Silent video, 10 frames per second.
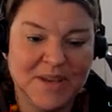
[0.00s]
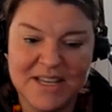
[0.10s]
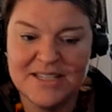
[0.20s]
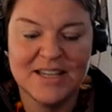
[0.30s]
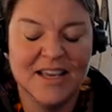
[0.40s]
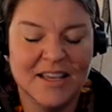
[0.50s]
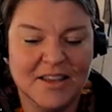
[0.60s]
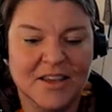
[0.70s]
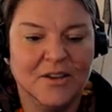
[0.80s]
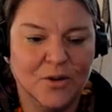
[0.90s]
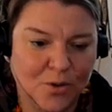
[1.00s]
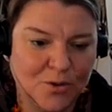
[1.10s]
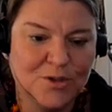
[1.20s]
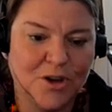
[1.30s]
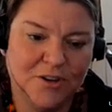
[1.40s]
is base a
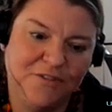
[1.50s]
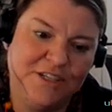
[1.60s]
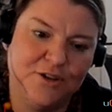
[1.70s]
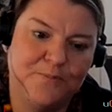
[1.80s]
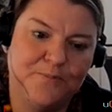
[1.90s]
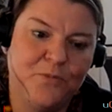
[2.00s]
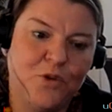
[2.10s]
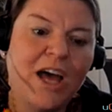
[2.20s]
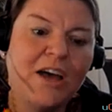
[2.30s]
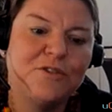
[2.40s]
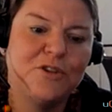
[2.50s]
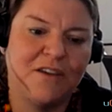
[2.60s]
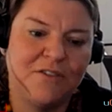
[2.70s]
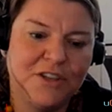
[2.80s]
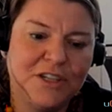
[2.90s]
course on a video. You have to
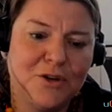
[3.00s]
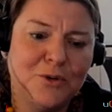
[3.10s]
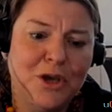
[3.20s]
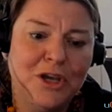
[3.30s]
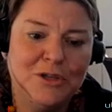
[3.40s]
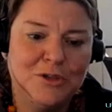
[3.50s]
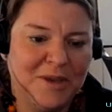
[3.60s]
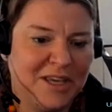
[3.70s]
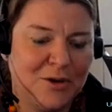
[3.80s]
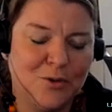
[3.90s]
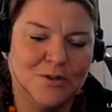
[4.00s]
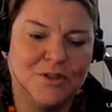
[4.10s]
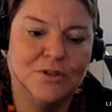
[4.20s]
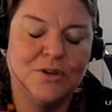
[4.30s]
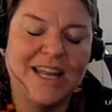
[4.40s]
have a video to make a
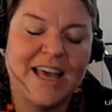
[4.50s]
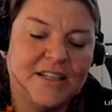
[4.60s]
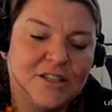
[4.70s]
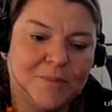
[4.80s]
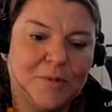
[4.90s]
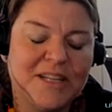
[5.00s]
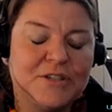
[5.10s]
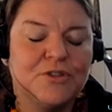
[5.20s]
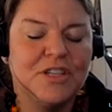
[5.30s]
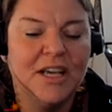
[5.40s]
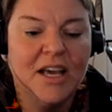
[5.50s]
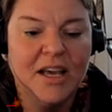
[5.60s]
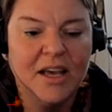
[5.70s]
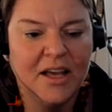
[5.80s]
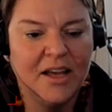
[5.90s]
course. You can add supplementary
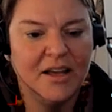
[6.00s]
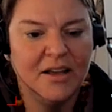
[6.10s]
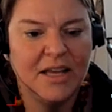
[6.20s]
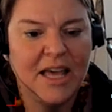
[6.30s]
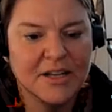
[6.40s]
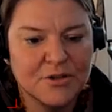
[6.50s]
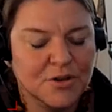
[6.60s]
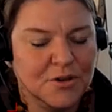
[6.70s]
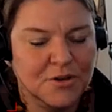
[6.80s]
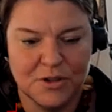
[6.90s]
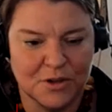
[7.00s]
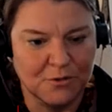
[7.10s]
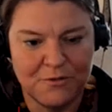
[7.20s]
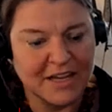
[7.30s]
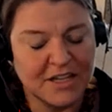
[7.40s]
extra, you know,
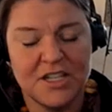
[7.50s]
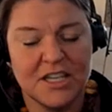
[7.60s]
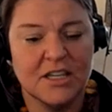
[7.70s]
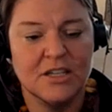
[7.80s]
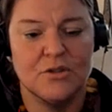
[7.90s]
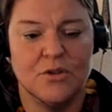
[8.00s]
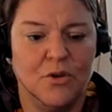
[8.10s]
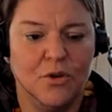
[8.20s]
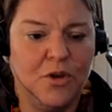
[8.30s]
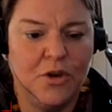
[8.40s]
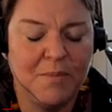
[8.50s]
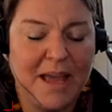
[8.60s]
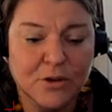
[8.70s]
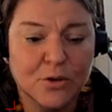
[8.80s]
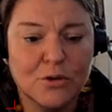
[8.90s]
fact sheets or
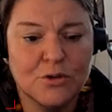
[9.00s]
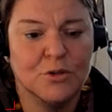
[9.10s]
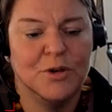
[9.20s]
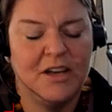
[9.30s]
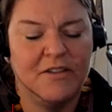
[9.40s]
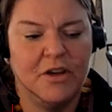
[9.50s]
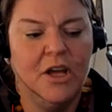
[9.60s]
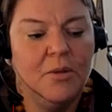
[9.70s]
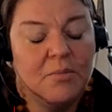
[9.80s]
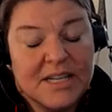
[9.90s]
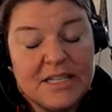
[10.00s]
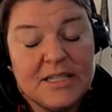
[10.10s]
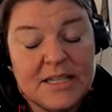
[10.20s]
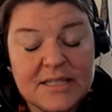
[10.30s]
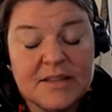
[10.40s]
manuals or whatever, but
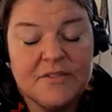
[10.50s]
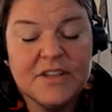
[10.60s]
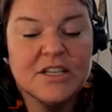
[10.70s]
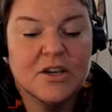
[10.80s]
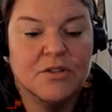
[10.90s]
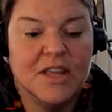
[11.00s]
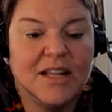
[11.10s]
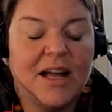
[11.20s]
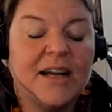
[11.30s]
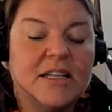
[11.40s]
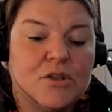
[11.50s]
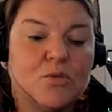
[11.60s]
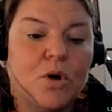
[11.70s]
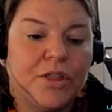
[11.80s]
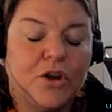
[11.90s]
it's the video that guides
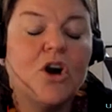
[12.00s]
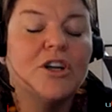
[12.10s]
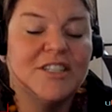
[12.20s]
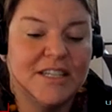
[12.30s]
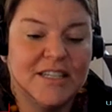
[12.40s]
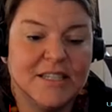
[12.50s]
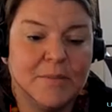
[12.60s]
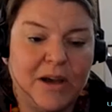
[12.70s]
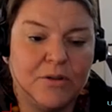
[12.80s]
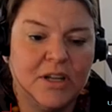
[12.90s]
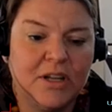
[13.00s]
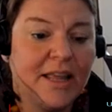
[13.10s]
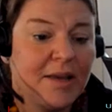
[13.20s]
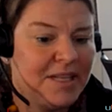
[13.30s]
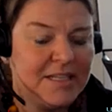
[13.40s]
what the content is about.
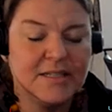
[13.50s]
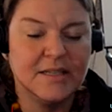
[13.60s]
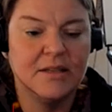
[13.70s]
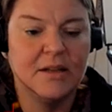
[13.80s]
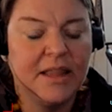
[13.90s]
And that means